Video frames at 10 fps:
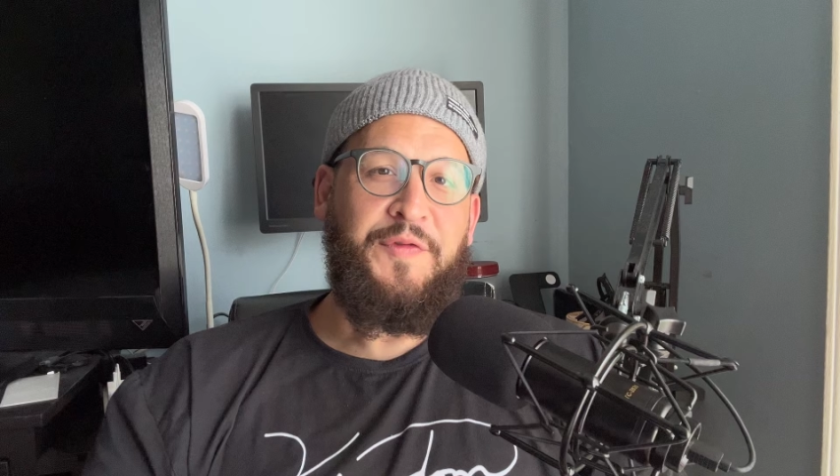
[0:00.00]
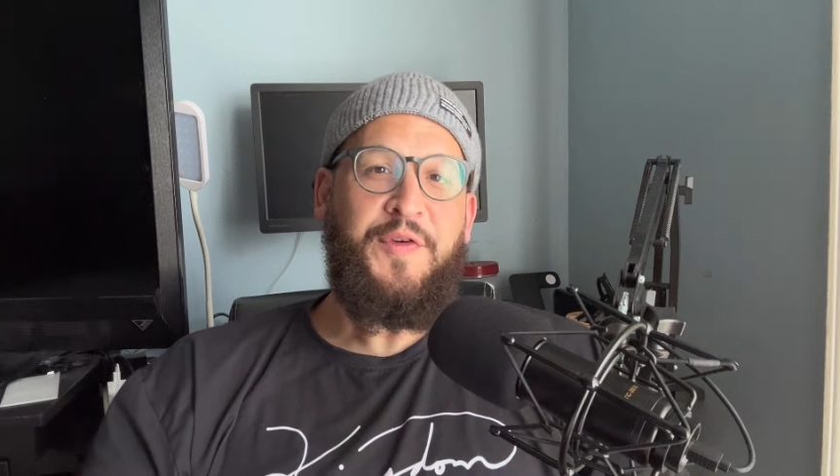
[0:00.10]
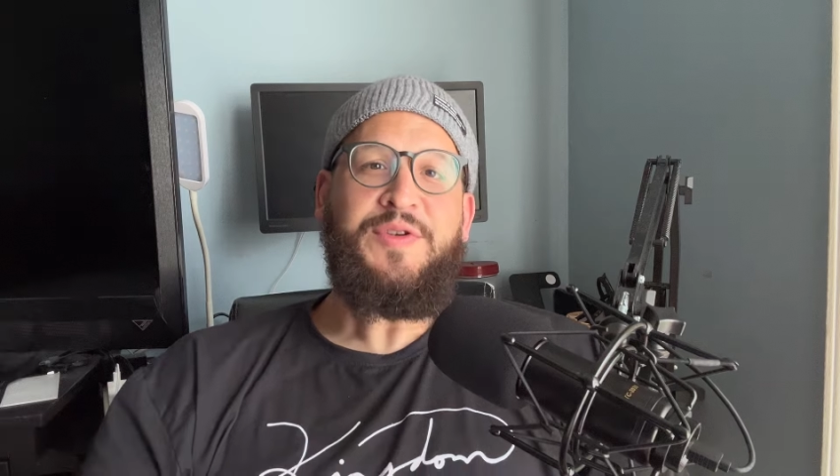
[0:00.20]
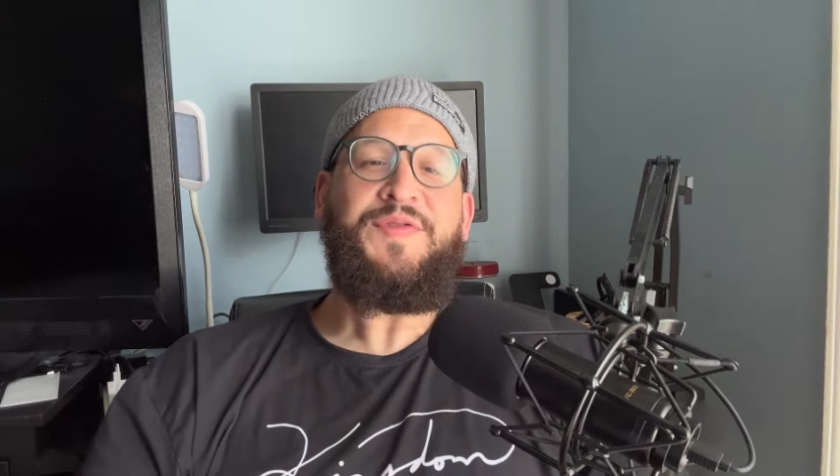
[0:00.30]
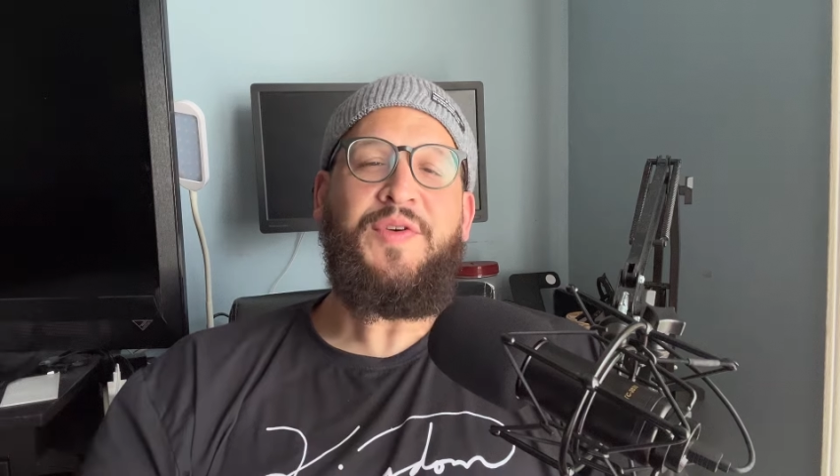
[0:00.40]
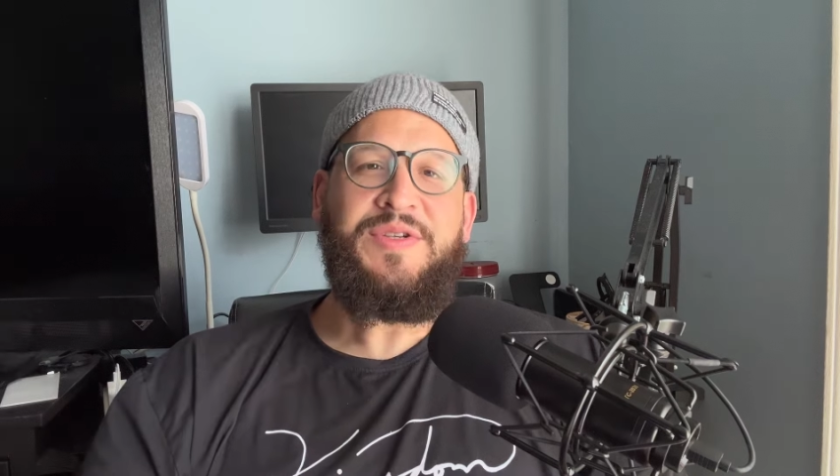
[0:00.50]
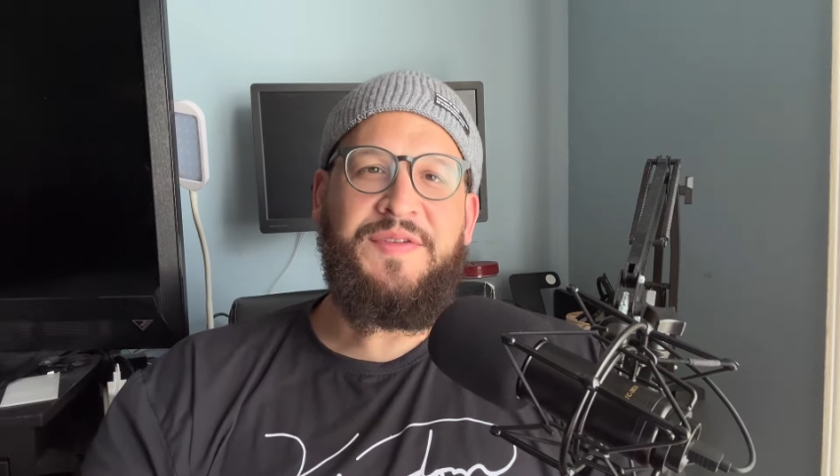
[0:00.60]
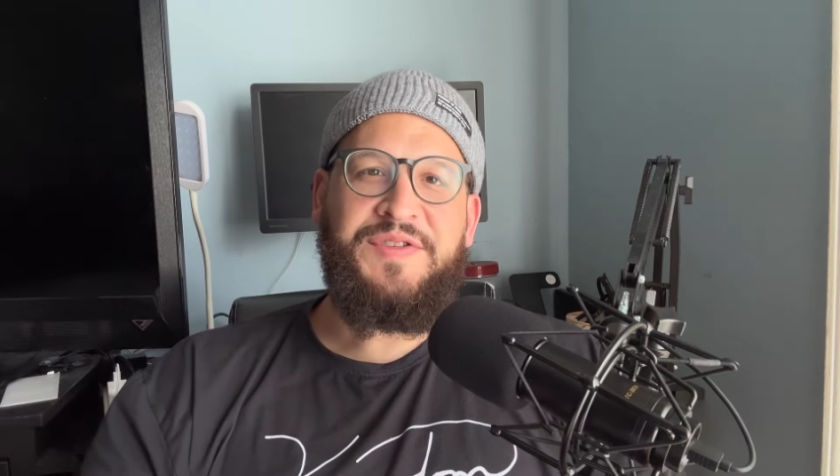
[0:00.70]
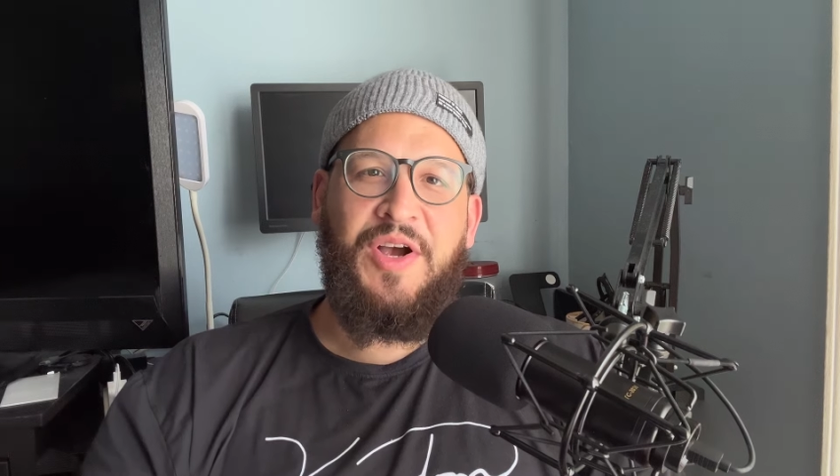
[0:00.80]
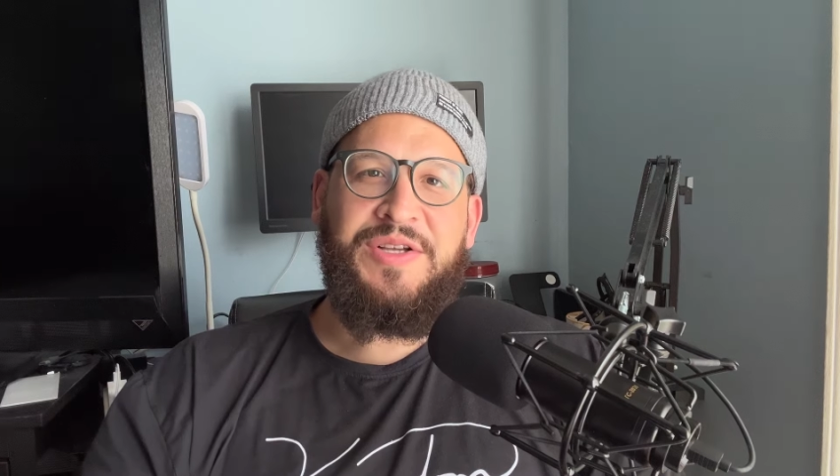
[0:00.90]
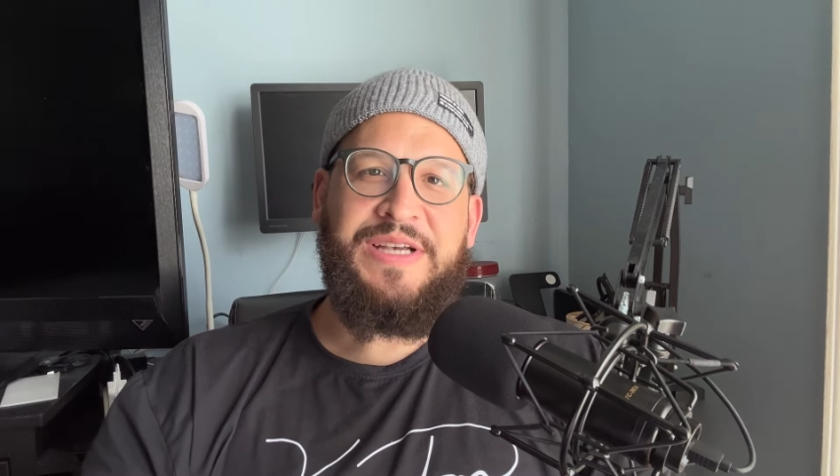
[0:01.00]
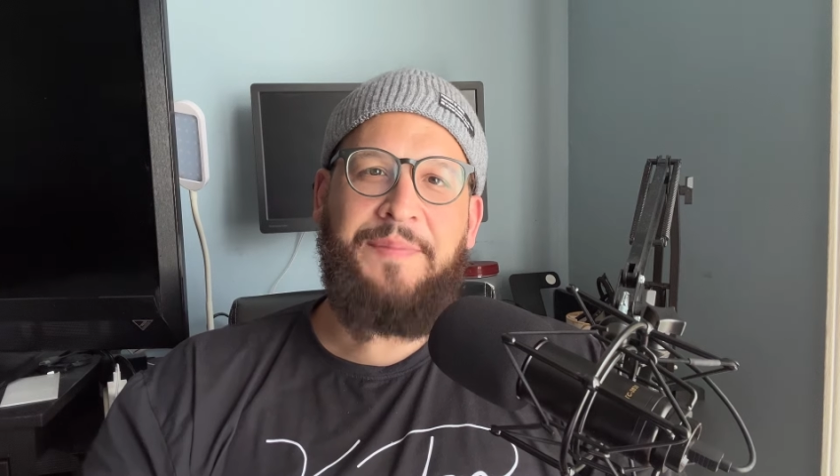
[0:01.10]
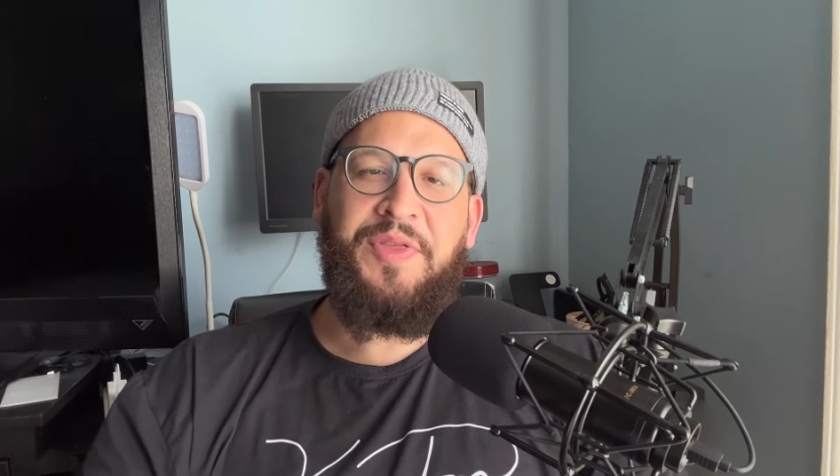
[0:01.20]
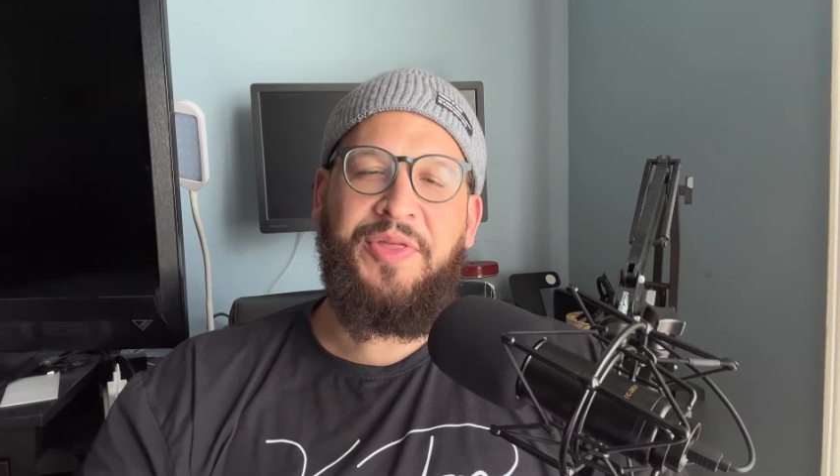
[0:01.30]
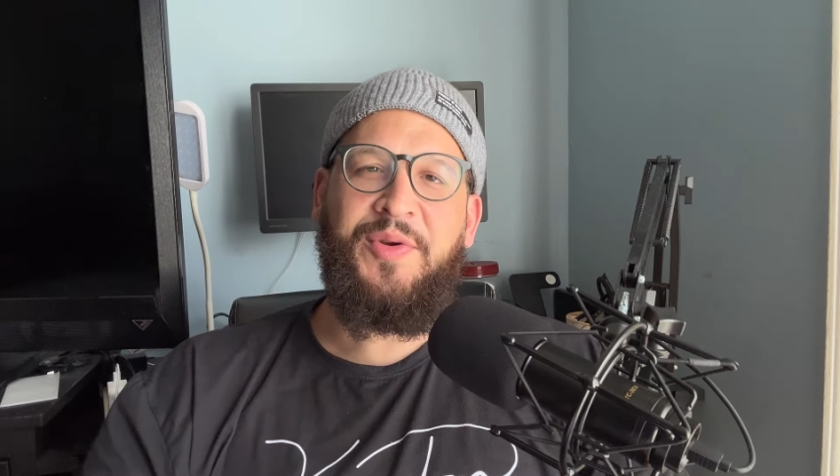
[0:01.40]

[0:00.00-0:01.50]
The first verse of John chapter